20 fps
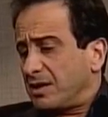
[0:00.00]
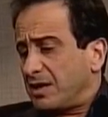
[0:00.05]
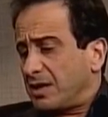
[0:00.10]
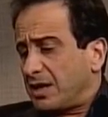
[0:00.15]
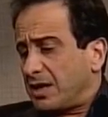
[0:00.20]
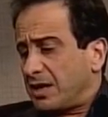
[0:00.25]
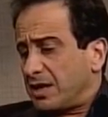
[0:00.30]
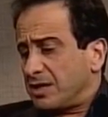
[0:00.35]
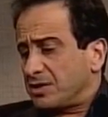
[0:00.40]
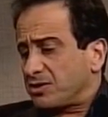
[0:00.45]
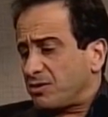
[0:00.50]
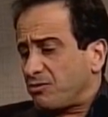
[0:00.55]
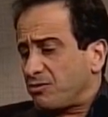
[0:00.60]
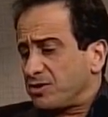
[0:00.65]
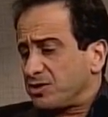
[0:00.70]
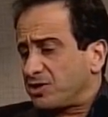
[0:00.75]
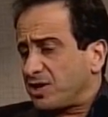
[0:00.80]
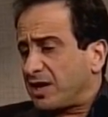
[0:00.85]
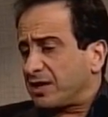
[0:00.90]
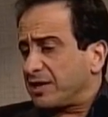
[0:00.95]
uh, is a
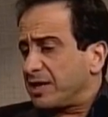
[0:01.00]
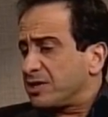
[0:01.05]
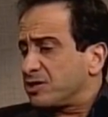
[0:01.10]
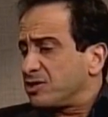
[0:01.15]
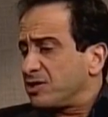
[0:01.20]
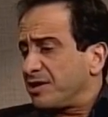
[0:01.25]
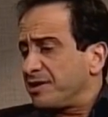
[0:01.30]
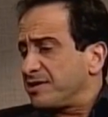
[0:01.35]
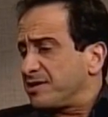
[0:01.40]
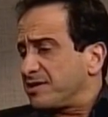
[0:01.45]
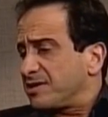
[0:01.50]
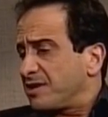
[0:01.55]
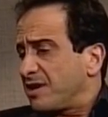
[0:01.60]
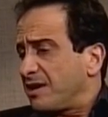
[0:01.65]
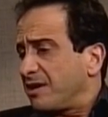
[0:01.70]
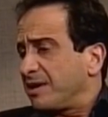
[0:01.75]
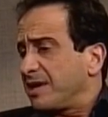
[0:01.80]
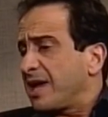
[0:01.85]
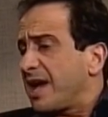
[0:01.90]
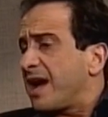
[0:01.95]
result. It's not
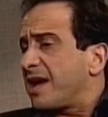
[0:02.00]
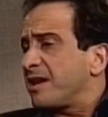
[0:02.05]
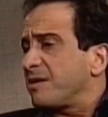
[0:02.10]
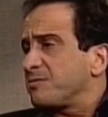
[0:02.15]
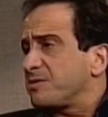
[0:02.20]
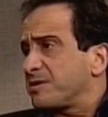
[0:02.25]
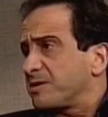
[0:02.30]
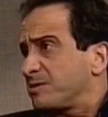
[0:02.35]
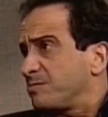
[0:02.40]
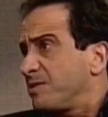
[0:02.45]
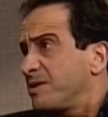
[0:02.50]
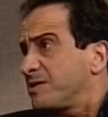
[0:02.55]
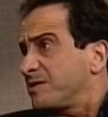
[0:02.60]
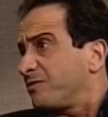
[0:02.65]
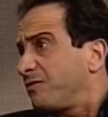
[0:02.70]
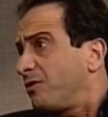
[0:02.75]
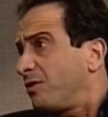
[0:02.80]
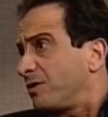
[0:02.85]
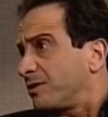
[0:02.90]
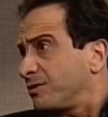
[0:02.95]
necessarily Adam Smith's
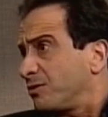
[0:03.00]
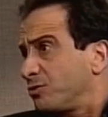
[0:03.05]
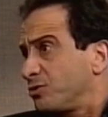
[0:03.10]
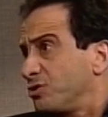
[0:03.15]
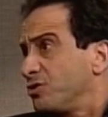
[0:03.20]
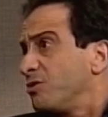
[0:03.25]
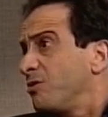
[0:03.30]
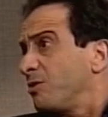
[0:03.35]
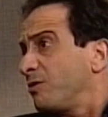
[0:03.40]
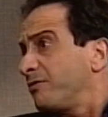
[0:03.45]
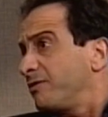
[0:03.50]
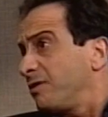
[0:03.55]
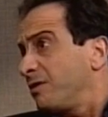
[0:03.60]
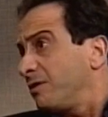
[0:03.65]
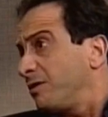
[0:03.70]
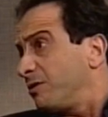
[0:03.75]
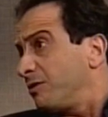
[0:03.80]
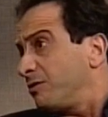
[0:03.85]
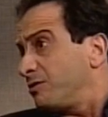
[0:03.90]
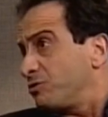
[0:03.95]
fault or, do, or,
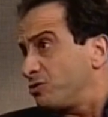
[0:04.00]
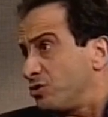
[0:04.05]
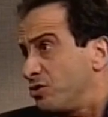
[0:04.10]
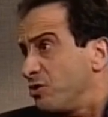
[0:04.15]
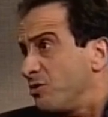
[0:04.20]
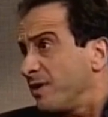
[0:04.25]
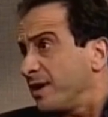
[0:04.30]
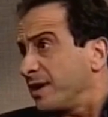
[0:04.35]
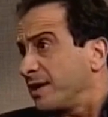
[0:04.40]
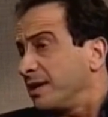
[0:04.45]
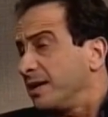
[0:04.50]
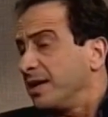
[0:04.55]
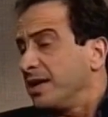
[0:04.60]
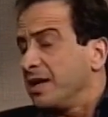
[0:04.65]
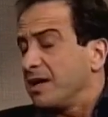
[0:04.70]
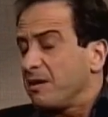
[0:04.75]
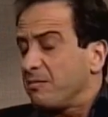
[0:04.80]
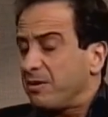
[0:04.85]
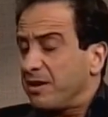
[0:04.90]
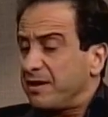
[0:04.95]
or doing,
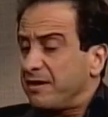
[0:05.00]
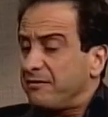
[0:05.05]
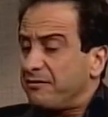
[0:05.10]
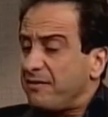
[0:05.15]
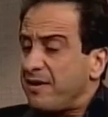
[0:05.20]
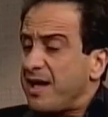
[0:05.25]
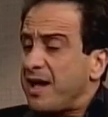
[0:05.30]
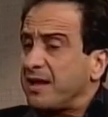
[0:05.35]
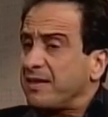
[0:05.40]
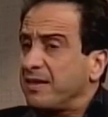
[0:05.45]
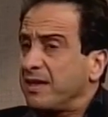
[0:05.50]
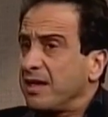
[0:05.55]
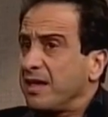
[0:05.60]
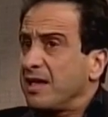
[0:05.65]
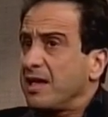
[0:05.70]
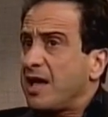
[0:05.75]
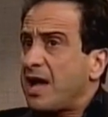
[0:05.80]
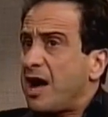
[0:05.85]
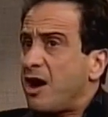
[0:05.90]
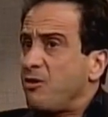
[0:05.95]
but in fact
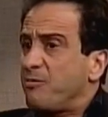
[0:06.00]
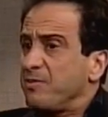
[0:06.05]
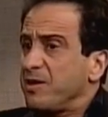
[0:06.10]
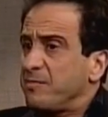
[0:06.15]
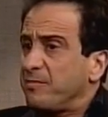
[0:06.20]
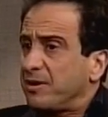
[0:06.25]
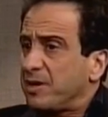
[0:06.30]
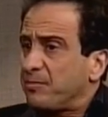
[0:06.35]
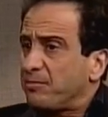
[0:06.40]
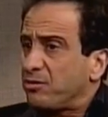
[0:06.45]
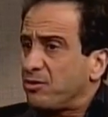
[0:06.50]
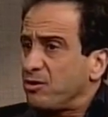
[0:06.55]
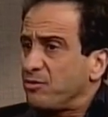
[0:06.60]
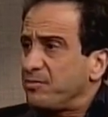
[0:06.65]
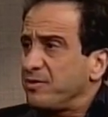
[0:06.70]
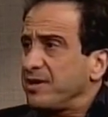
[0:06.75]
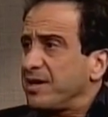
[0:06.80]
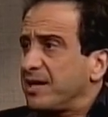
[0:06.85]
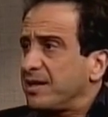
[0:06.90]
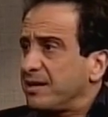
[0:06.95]
how people
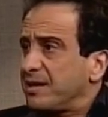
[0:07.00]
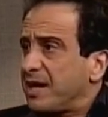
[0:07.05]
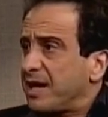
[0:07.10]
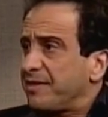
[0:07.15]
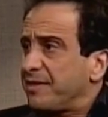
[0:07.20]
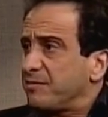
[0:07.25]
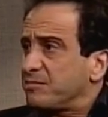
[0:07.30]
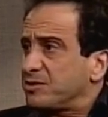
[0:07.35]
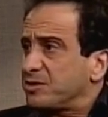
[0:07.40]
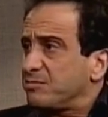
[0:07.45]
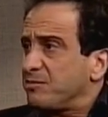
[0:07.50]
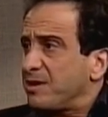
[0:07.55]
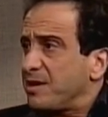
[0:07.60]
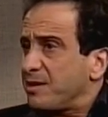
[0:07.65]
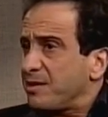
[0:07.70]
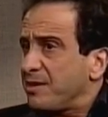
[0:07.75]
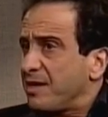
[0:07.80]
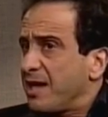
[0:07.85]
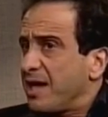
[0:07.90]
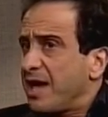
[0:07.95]
appropriated Adam
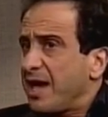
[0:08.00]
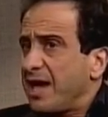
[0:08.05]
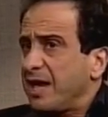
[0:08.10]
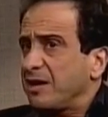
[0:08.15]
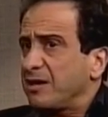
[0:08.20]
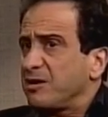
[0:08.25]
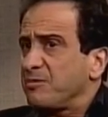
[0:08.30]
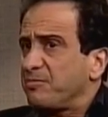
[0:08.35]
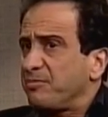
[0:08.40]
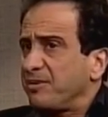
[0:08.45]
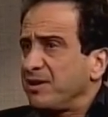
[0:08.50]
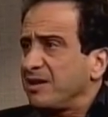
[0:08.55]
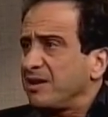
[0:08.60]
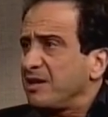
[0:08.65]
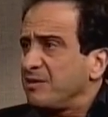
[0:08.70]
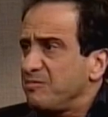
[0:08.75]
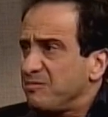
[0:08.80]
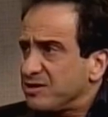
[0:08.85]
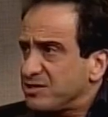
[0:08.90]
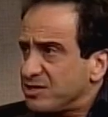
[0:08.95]
Smith and
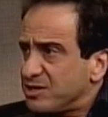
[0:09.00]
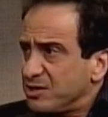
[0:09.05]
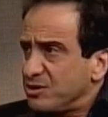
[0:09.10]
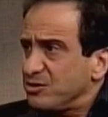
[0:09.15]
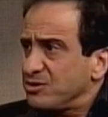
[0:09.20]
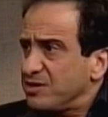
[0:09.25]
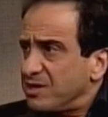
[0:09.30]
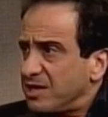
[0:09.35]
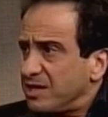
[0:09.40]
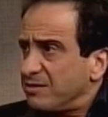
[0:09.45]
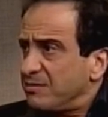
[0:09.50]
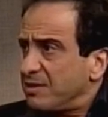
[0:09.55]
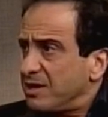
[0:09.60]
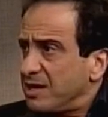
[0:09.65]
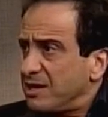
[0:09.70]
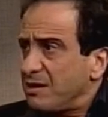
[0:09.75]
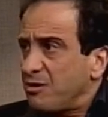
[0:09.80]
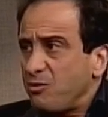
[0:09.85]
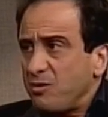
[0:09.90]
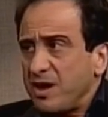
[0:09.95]
completely misused him
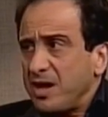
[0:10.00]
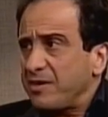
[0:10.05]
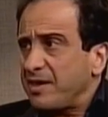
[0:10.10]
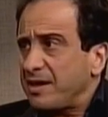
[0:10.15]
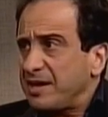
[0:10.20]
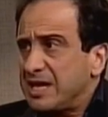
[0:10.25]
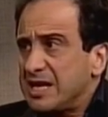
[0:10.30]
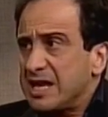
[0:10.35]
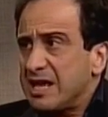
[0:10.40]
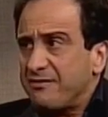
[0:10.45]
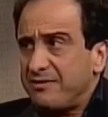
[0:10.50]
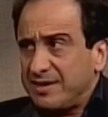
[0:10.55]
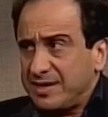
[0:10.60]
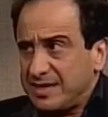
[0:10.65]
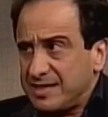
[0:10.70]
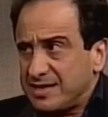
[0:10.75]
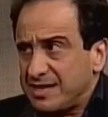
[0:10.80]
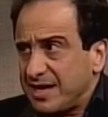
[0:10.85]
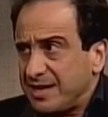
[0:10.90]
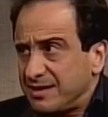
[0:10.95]
in a way that he never
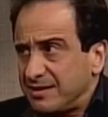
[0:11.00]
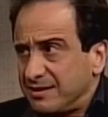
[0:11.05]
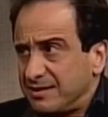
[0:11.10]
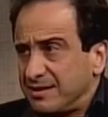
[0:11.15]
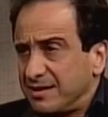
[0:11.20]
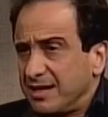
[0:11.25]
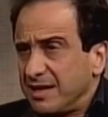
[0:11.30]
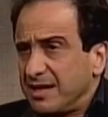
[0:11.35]
intended.